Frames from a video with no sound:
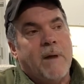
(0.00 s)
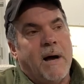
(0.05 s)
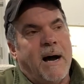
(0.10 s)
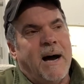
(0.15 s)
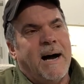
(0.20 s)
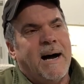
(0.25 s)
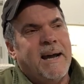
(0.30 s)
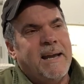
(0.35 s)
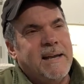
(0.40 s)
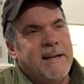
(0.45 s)

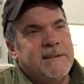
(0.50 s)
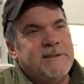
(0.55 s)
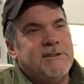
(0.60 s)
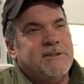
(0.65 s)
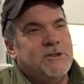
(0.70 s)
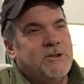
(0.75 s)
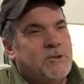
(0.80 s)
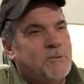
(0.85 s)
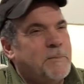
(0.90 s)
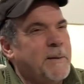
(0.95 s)
I had
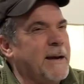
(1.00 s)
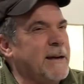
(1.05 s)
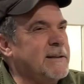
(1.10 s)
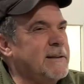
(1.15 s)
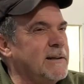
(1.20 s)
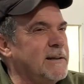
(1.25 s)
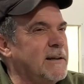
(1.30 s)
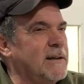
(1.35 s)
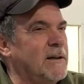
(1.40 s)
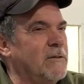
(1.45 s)

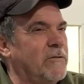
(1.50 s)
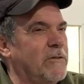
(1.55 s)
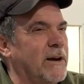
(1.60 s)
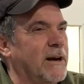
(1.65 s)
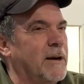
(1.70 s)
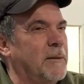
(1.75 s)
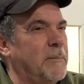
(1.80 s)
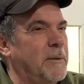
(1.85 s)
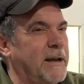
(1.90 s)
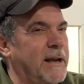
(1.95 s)
suspected in the
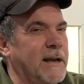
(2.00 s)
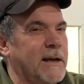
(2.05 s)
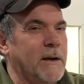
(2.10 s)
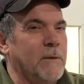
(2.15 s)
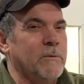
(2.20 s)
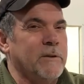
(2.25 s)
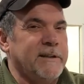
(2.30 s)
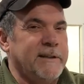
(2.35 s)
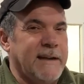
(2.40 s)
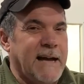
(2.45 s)
very
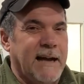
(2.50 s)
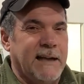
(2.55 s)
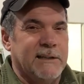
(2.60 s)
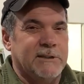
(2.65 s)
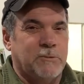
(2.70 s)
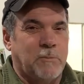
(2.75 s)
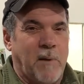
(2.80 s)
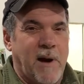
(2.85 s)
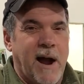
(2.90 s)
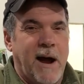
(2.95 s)
beginning when
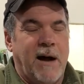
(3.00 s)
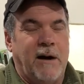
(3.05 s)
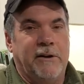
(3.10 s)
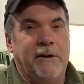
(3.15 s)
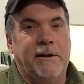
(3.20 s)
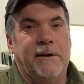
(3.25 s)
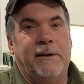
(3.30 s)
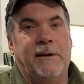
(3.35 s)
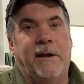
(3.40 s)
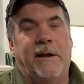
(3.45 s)
Dallas
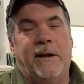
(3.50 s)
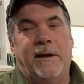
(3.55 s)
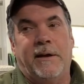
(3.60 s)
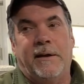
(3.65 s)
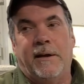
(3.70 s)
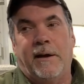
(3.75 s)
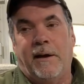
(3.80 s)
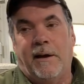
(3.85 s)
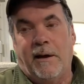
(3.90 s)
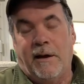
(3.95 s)
Brown
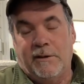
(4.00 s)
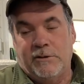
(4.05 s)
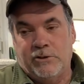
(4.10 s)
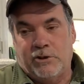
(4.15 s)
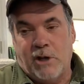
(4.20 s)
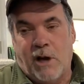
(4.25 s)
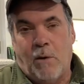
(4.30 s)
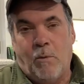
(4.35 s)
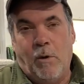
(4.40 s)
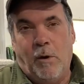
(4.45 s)
and
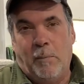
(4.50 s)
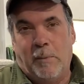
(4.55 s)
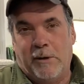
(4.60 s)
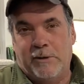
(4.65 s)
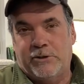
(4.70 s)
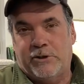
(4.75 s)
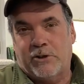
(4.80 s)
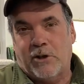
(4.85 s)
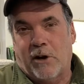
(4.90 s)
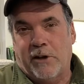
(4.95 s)
John
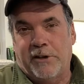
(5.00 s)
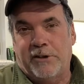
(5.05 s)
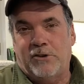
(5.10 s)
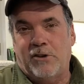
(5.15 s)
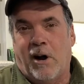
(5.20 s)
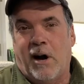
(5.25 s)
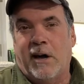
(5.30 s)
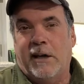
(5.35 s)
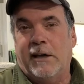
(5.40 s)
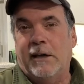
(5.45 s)
Wilburn started
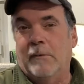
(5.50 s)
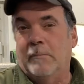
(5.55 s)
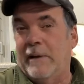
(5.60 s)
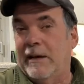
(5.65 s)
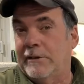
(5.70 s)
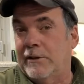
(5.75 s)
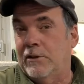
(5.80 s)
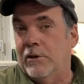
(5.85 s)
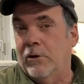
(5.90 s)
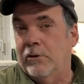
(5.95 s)
talking
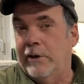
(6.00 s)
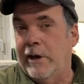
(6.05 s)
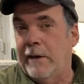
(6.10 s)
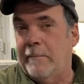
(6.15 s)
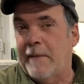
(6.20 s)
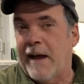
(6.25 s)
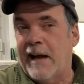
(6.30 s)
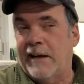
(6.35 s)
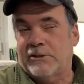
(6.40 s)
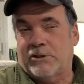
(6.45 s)
about the No
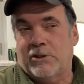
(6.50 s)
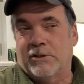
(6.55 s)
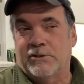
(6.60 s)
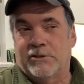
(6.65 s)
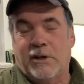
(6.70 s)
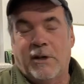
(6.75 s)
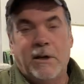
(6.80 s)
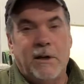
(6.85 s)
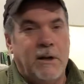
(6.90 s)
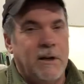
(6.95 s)
Name
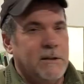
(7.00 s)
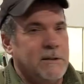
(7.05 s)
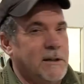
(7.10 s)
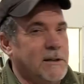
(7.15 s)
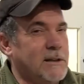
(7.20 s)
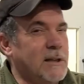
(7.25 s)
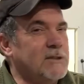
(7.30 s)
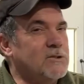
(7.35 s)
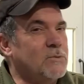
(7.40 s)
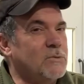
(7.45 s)
Nationals,
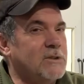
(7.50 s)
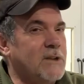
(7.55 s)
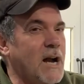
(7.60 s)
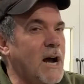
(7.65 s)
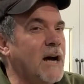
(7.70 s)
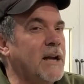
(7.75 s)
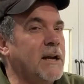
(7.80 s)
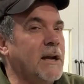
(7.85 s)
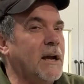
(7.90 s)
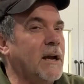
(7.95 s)
this was
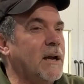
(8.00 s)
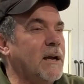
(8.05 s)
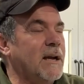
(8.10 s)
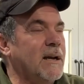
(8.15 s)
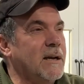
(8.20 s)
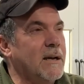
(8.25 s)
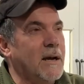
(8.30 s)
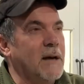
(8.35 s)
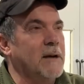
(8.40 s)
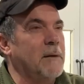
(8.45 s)
kind
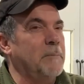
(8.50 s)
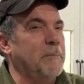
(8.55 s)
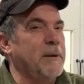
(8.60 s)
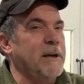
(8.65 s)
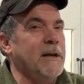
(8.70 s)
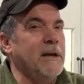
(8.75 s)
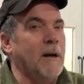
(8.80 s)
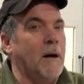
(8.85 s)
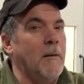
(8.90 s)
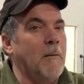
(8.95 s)
of going to
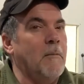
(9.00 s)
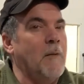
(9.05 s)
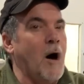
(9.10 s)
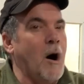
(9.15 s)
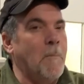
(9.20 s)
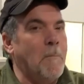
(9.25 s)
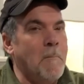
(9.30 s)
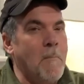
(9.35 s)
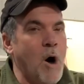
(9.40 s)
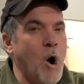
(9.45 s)
be a
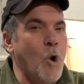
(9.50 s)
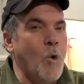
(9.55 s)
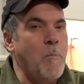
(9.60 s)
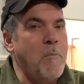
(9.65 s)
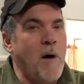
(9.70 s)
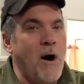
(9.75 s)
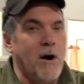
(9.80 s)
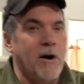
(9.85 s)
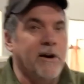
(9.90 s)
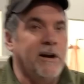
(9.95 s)

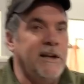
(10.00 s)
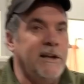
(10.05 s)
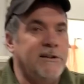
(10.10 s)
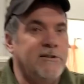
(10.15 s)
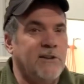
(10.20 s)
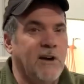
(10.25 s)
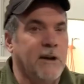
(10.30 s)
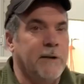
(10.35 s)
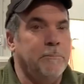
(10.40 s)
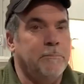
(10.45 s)
Mopar-y
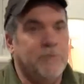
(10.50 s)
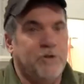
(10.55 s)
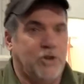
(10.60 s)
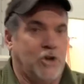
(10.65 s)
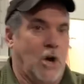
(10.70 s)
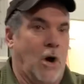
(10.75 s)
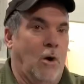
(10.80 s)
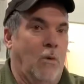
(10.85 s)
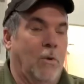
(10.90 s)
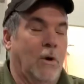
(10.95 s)
type
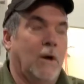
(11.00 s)
show.